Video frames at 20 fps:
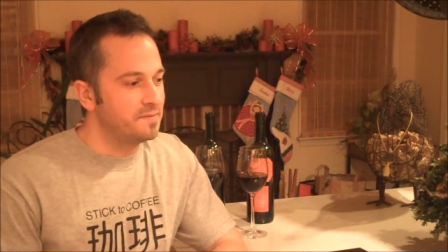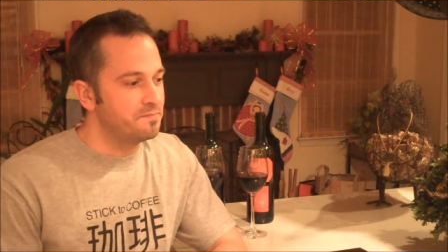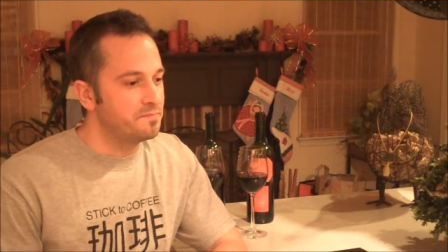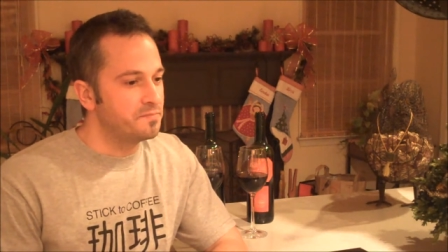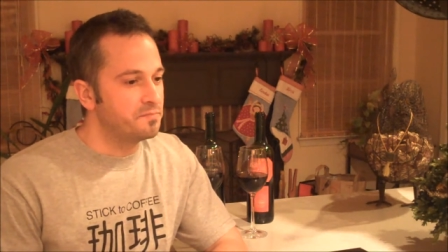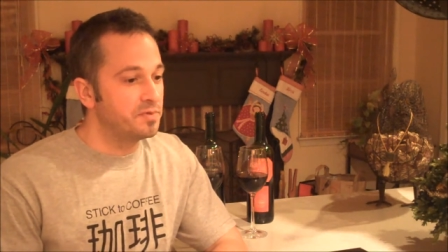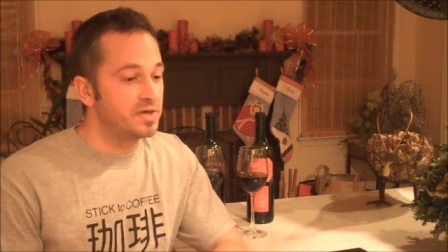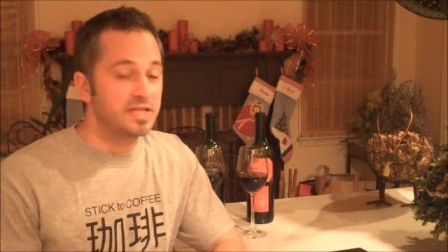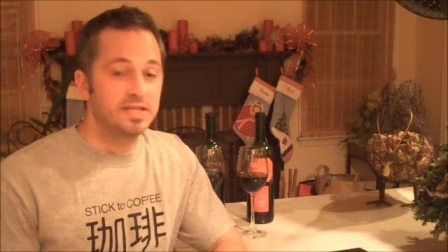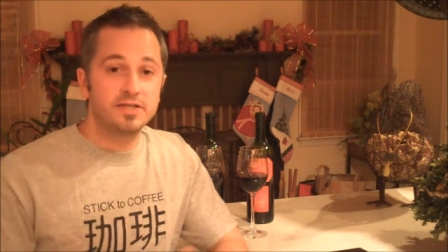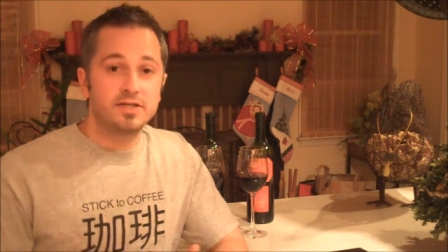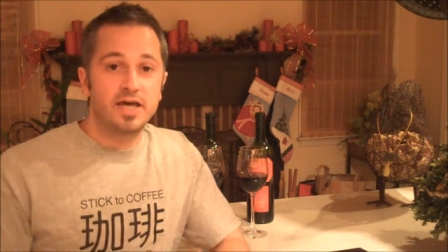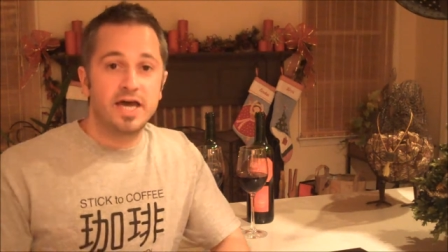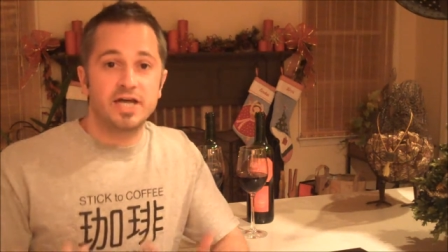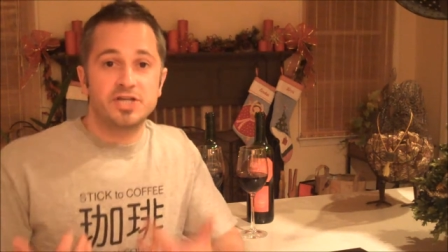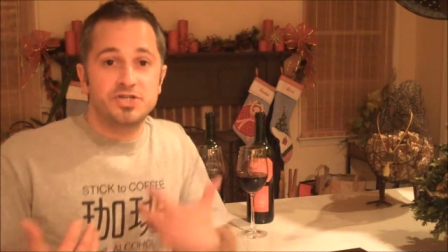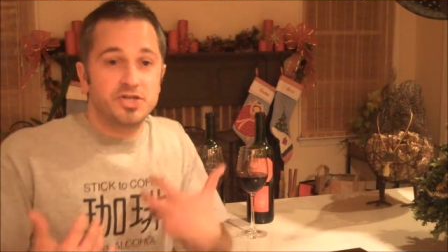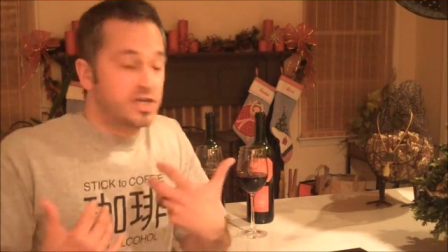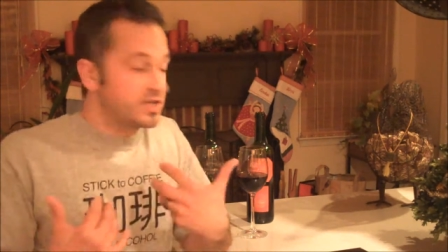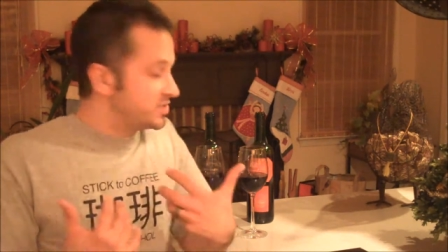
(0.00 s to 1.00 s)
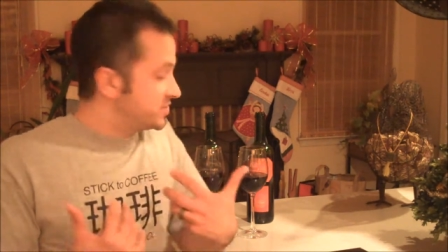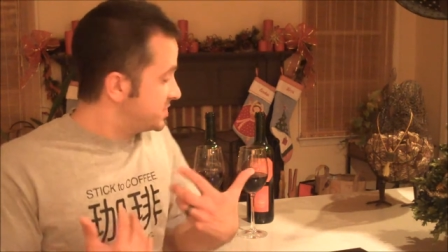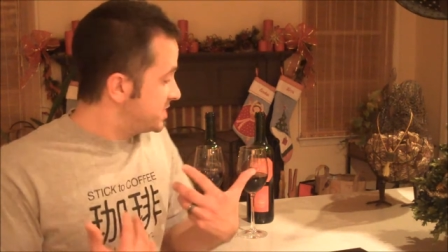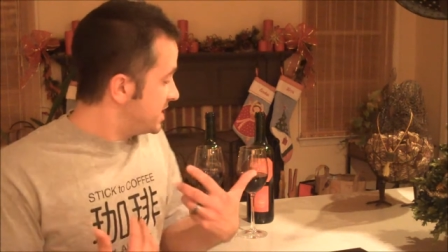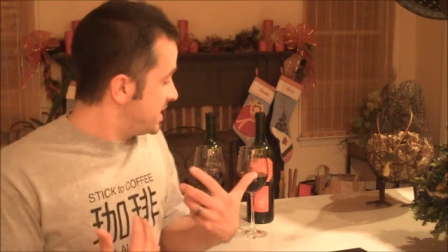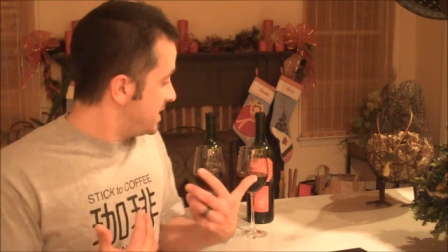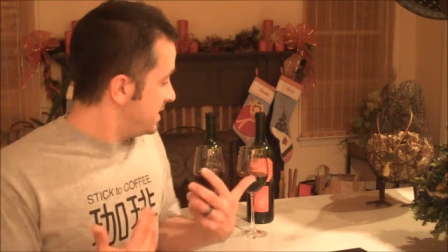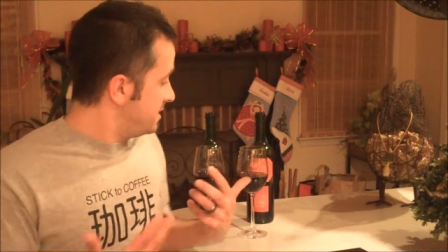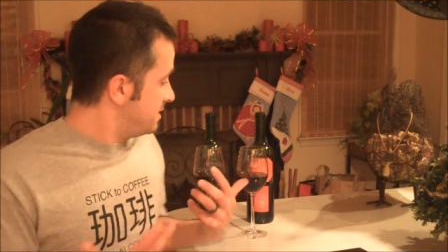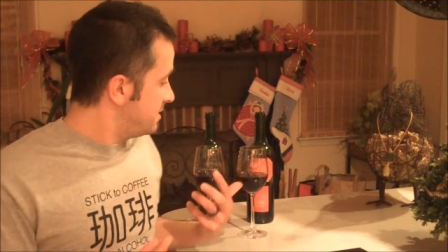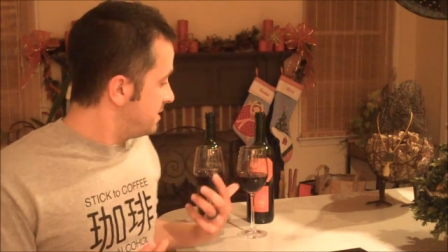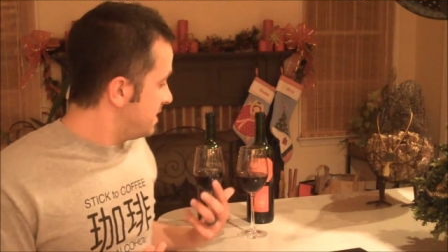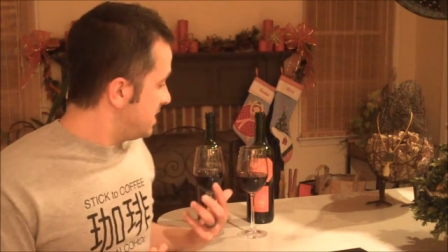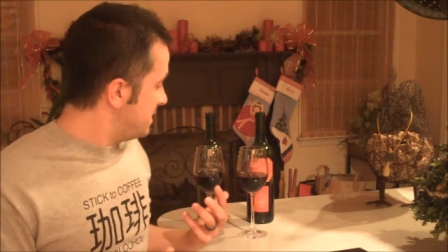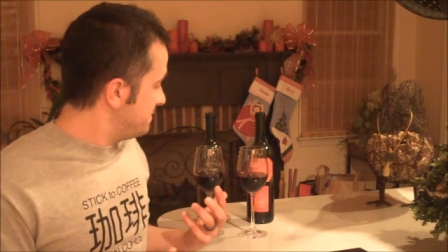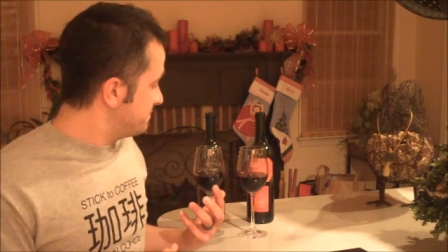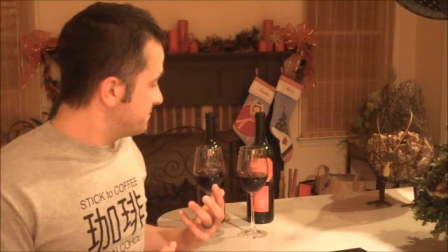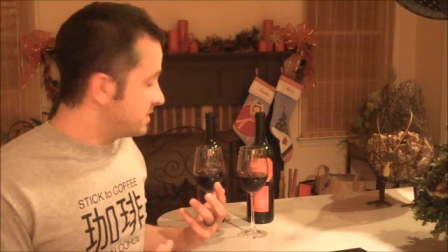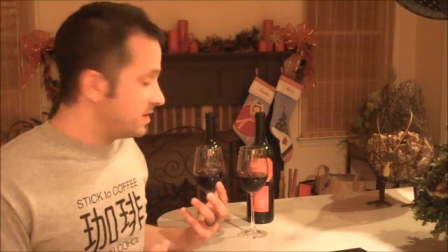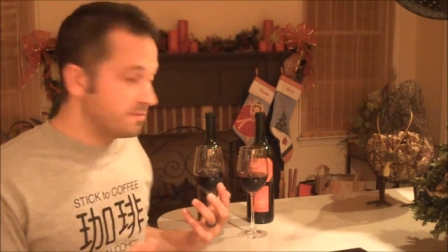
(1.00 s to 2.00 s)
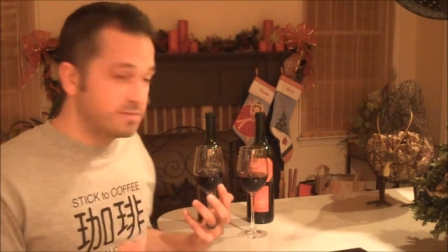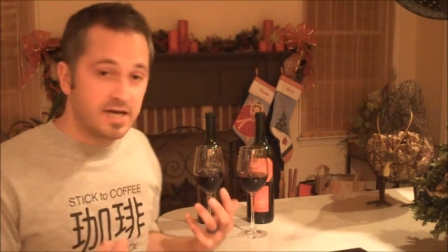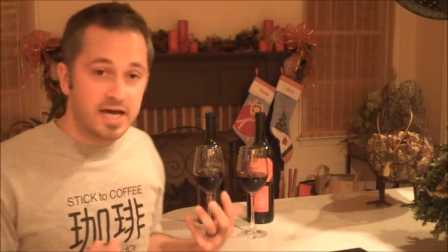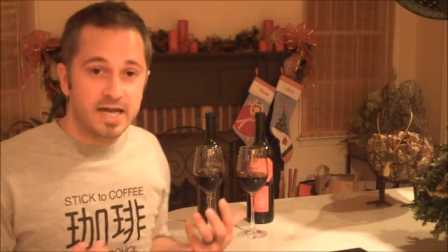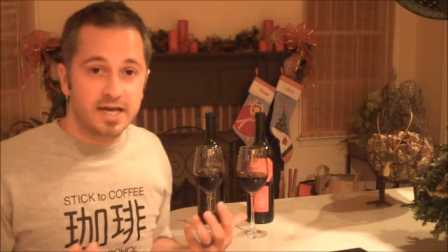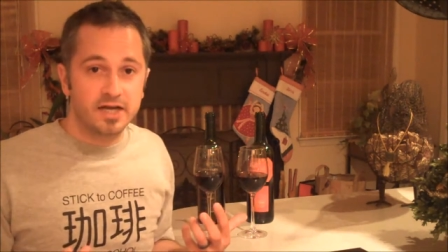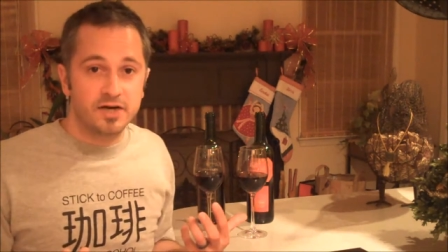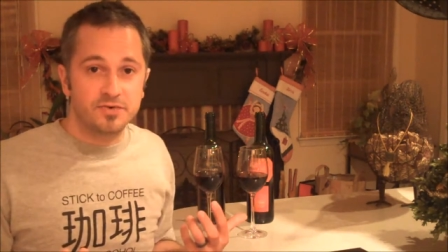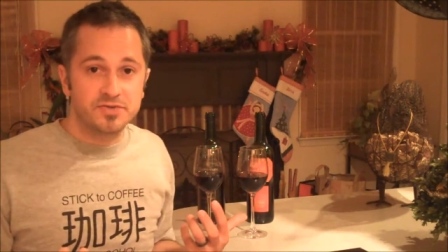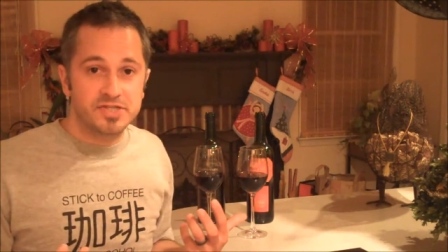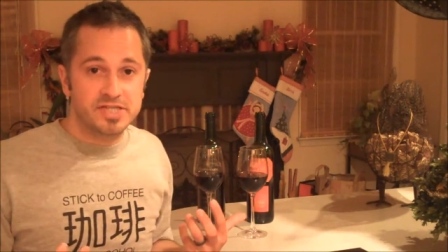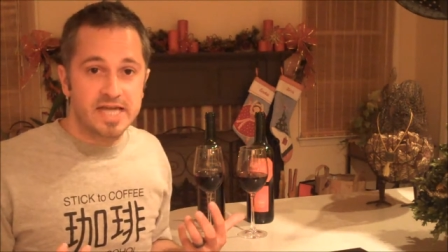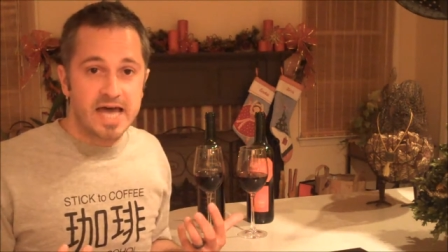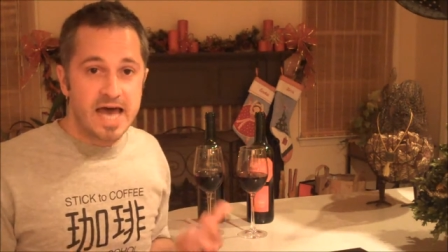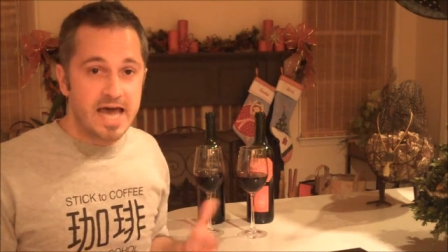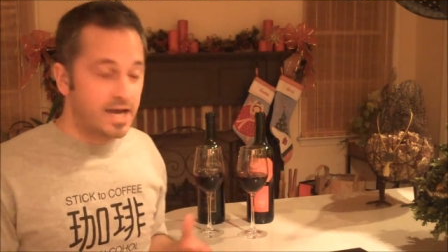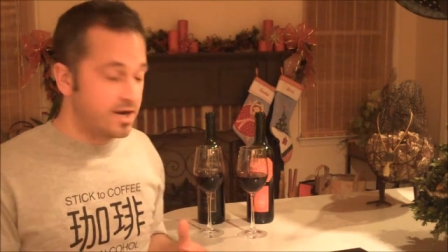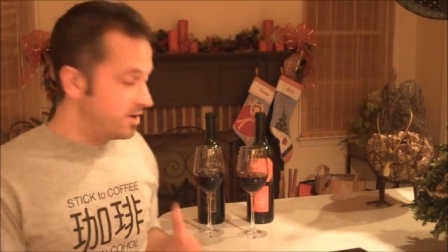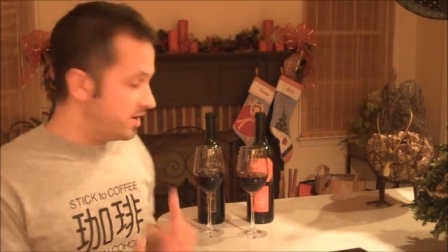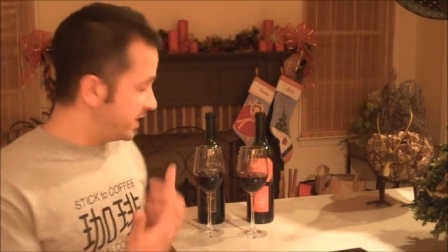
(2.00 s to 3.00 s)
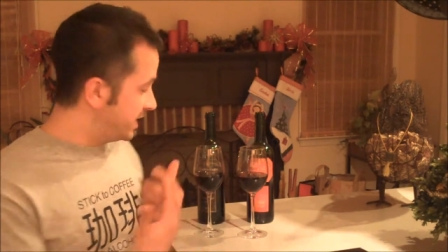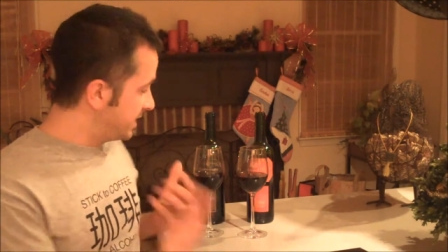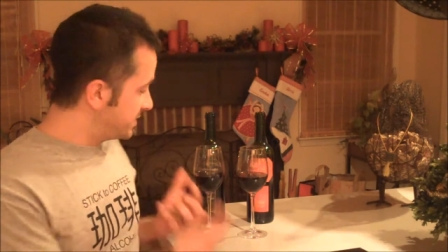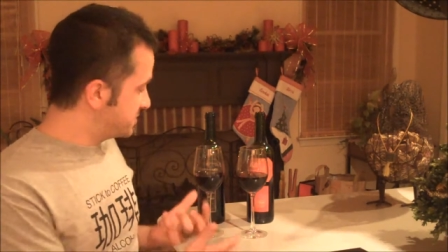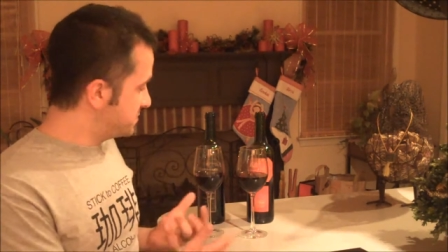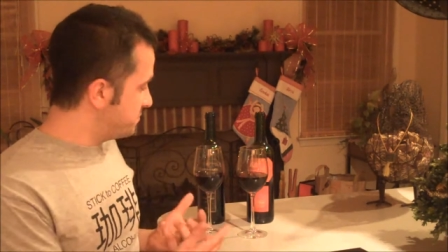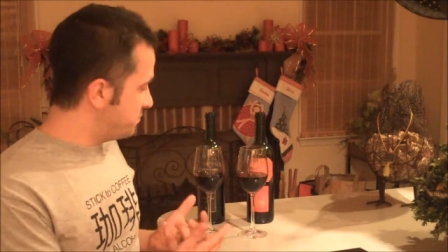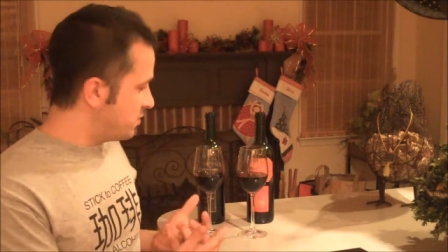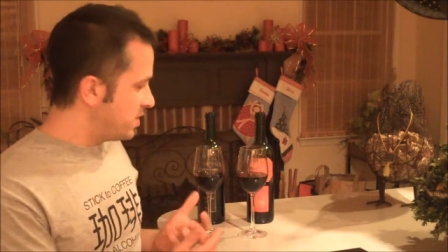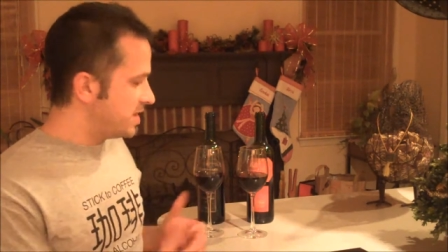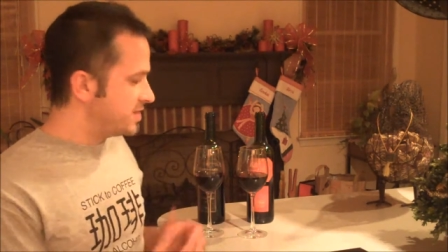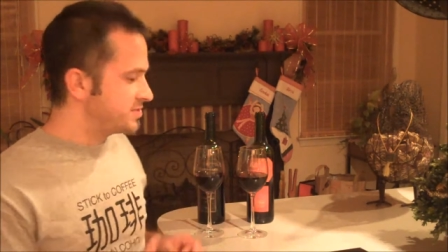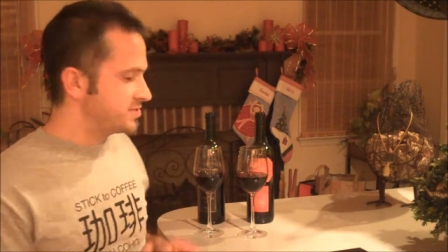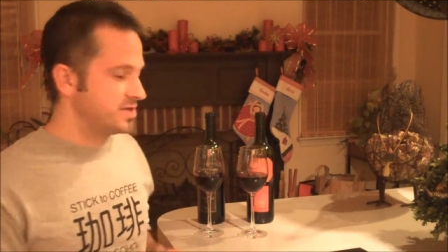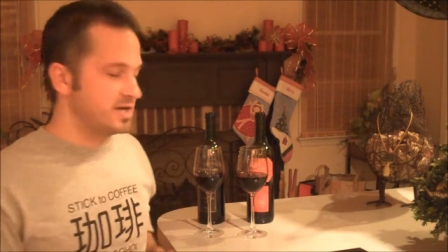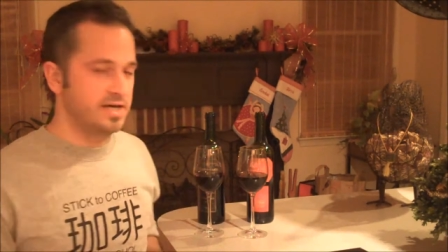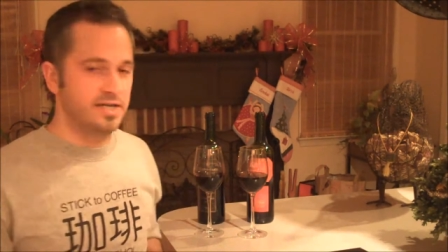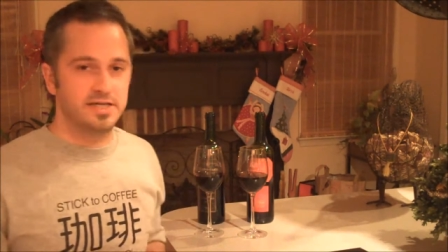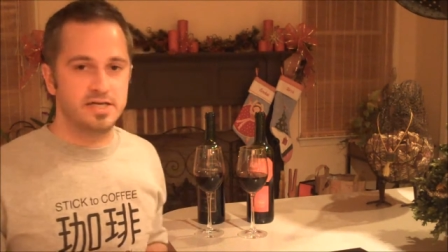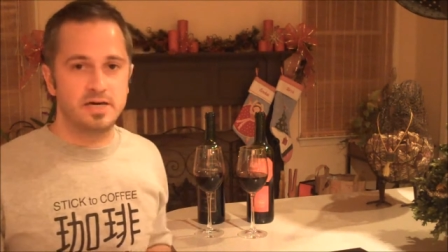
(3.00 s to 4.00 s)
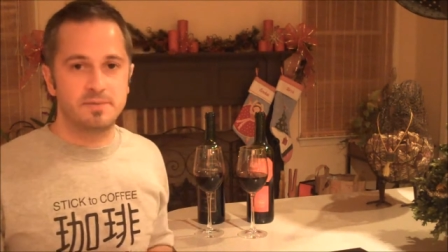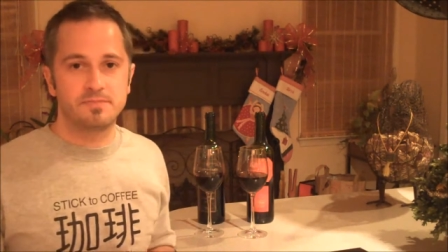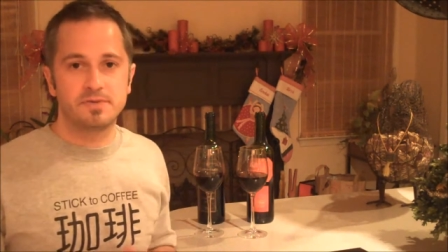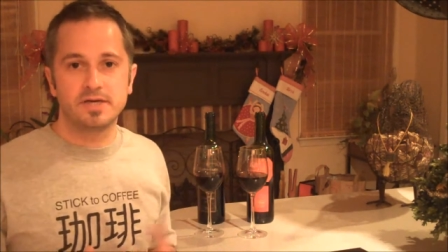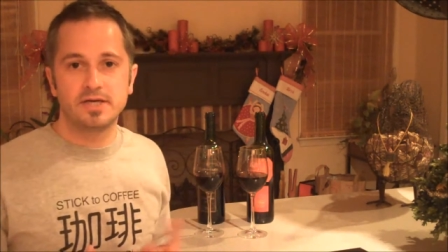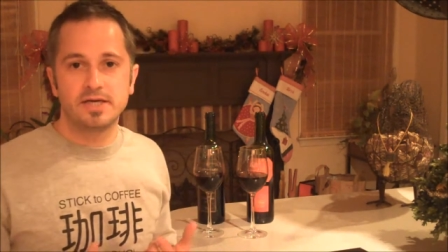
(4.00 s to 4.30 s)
but as you can see, I'm kind of going stag here. I got some wines lined up.